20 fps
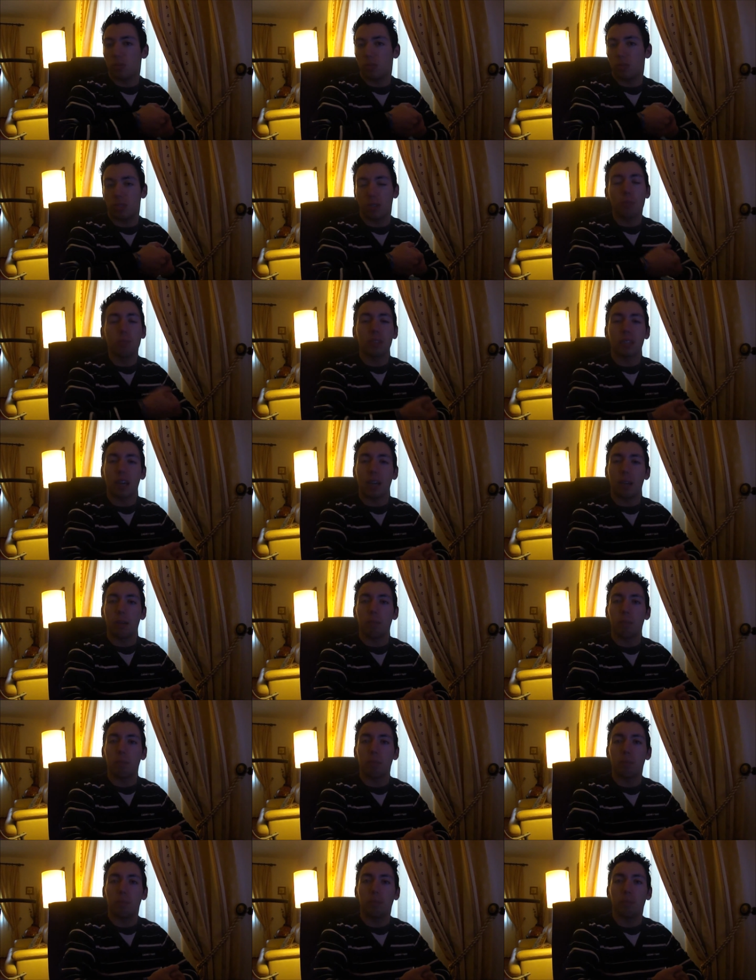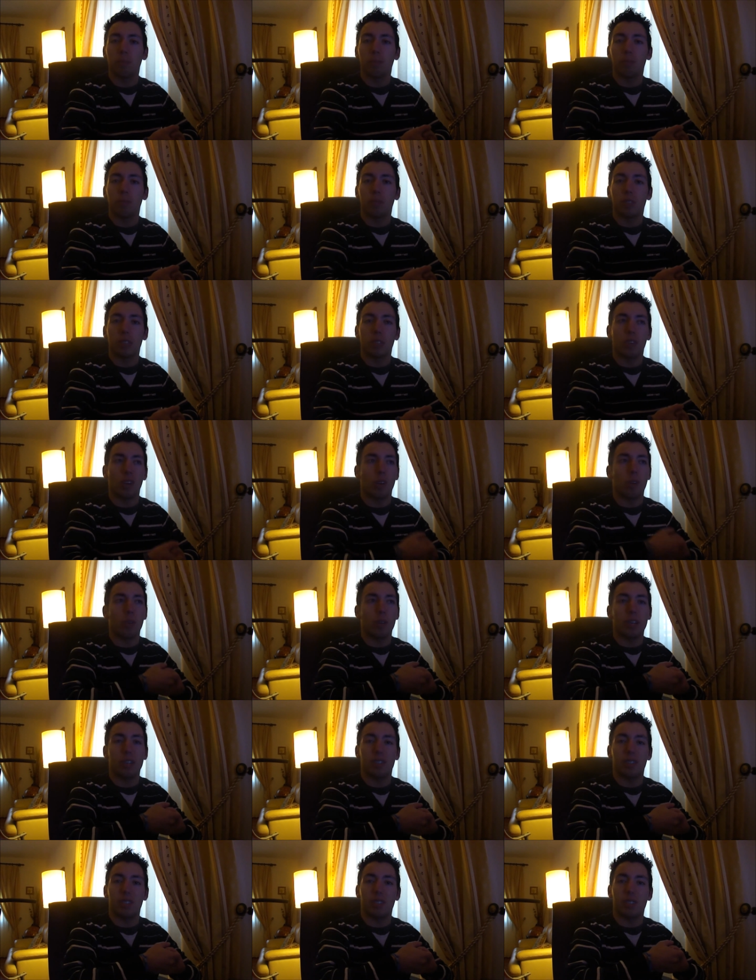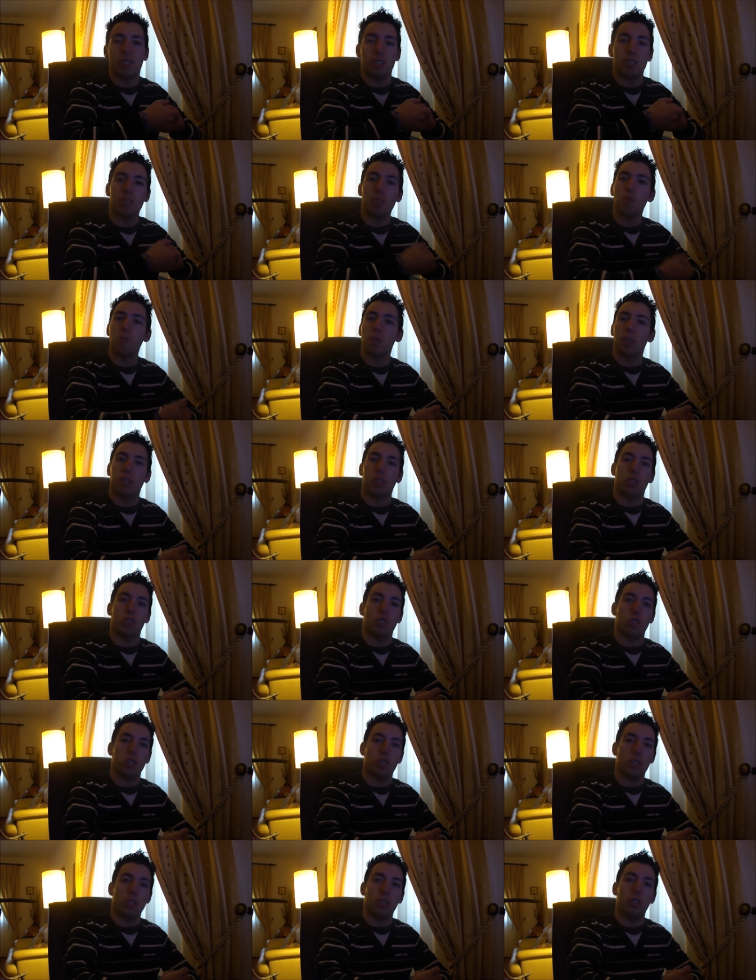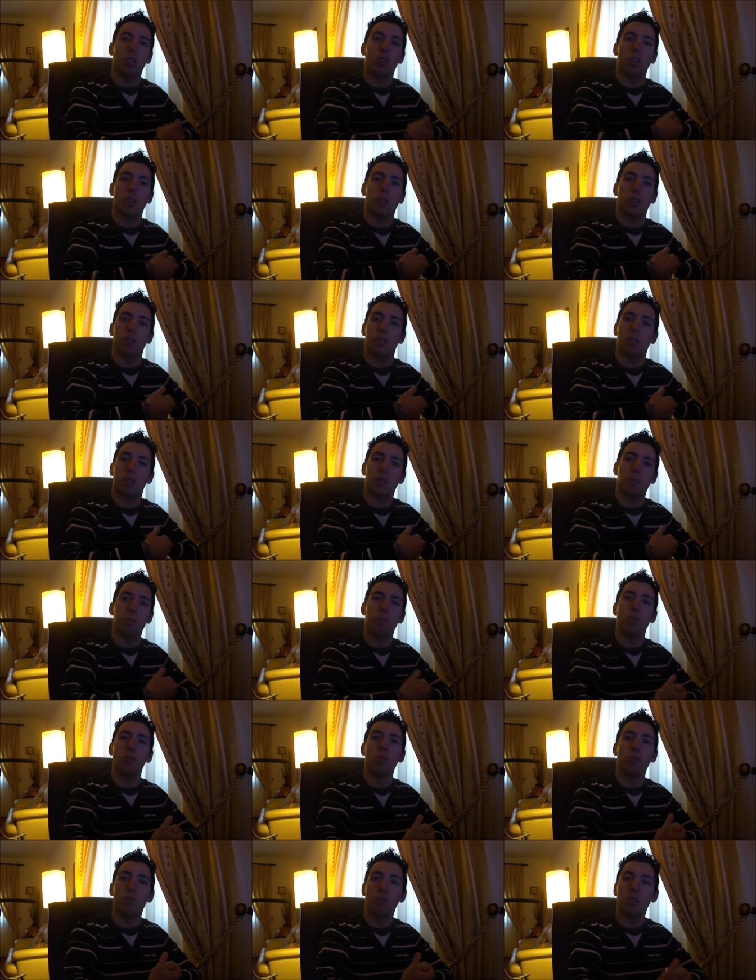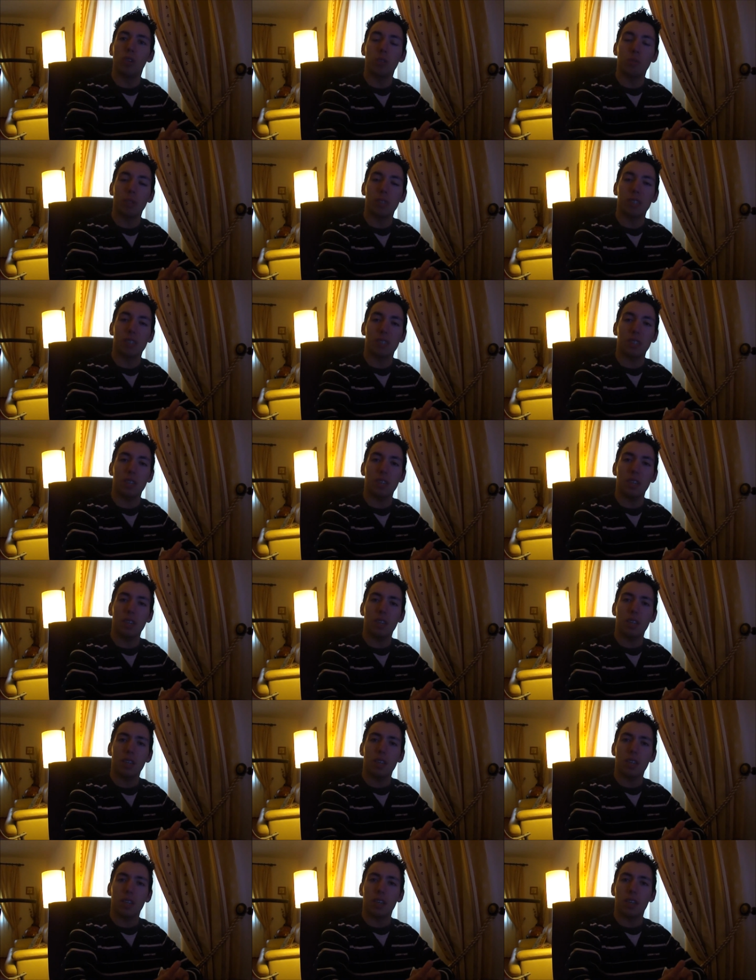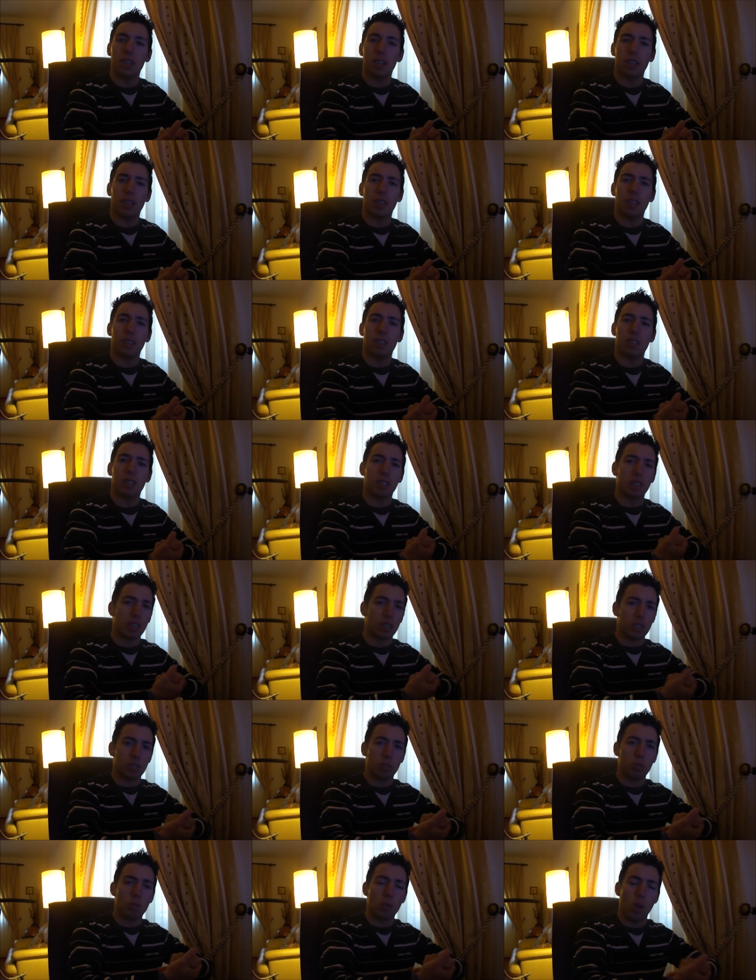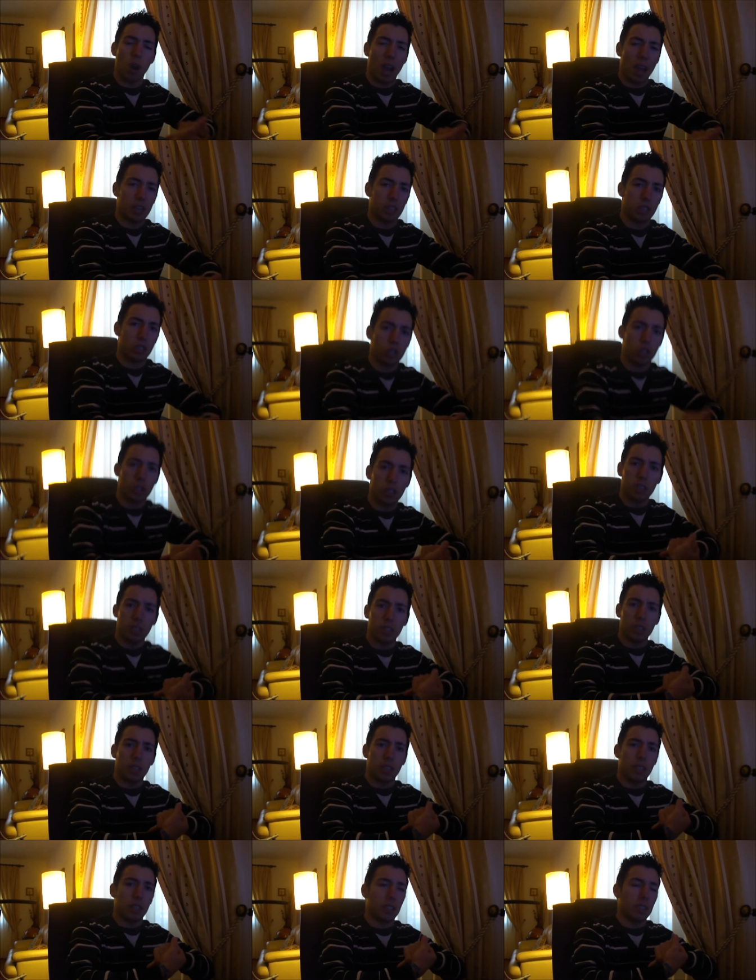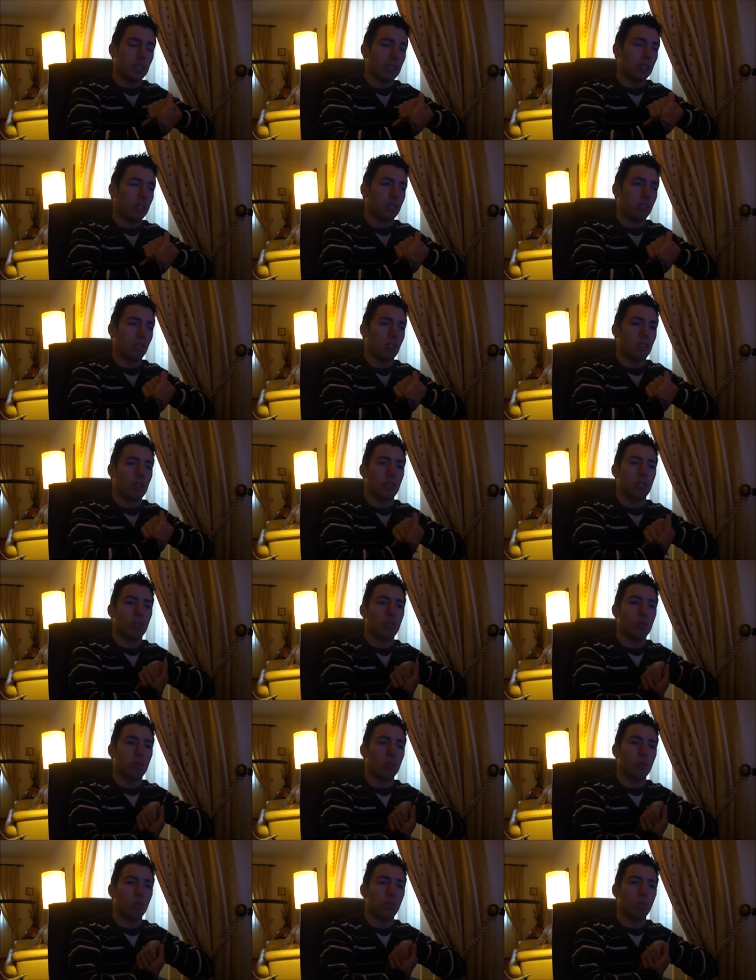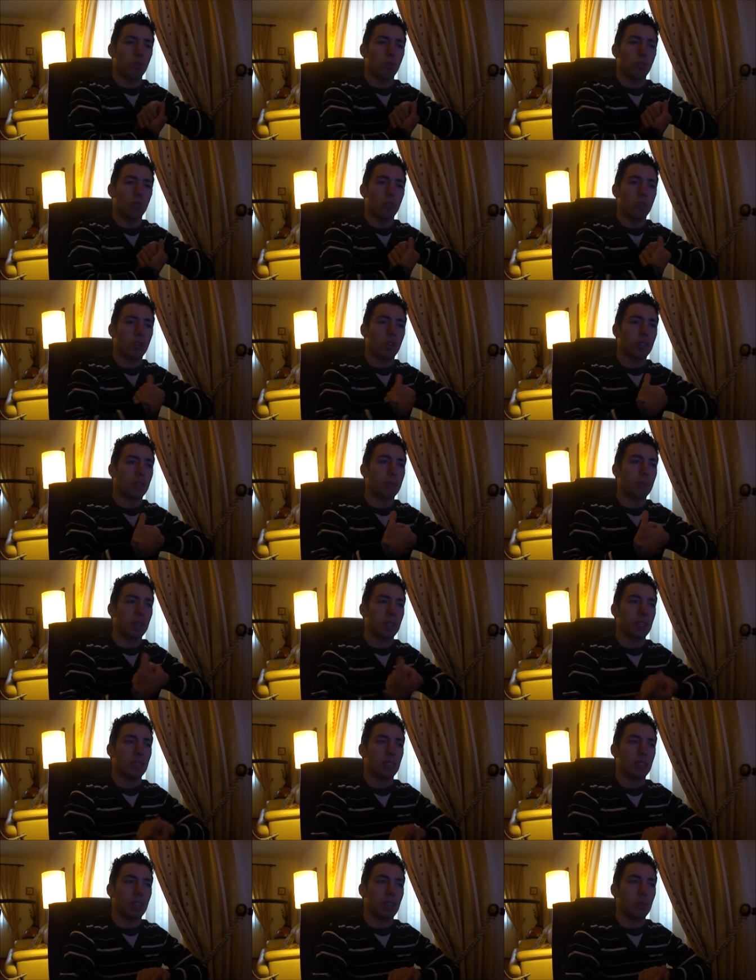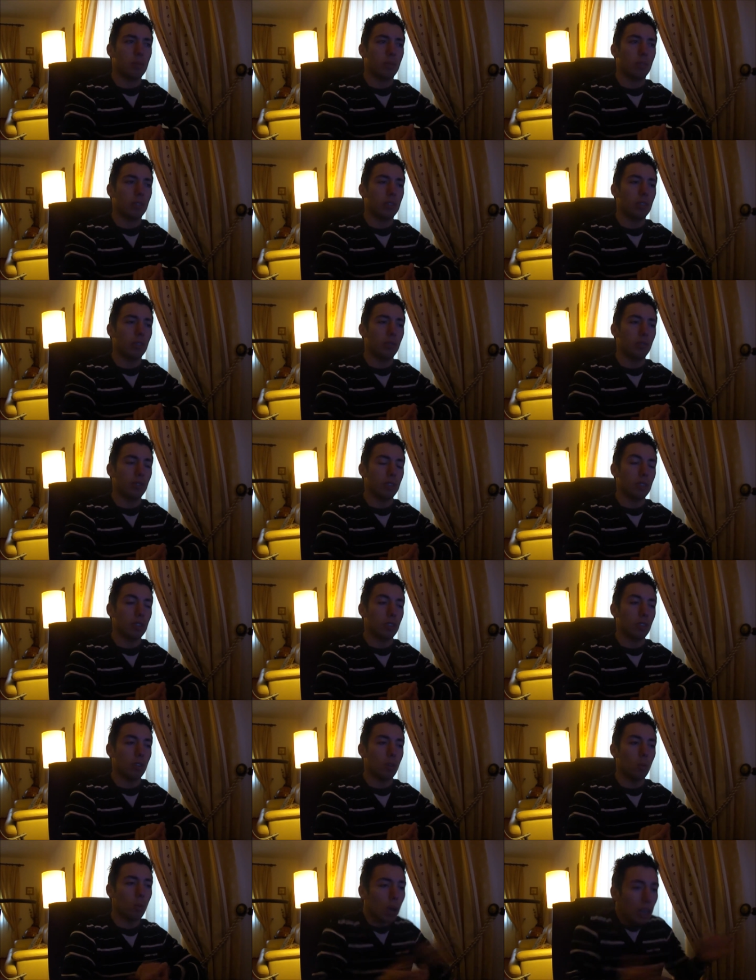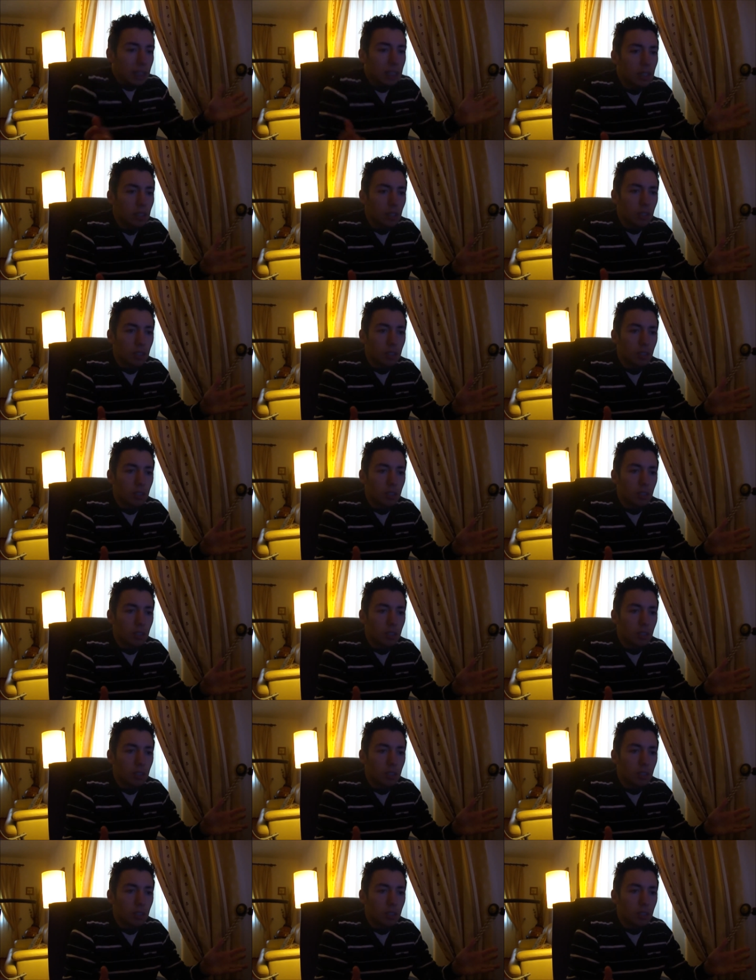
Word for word: some time, you are raising so much your CPU frequency, and then it starts to crash, and it starts to not being stable, and you think, what?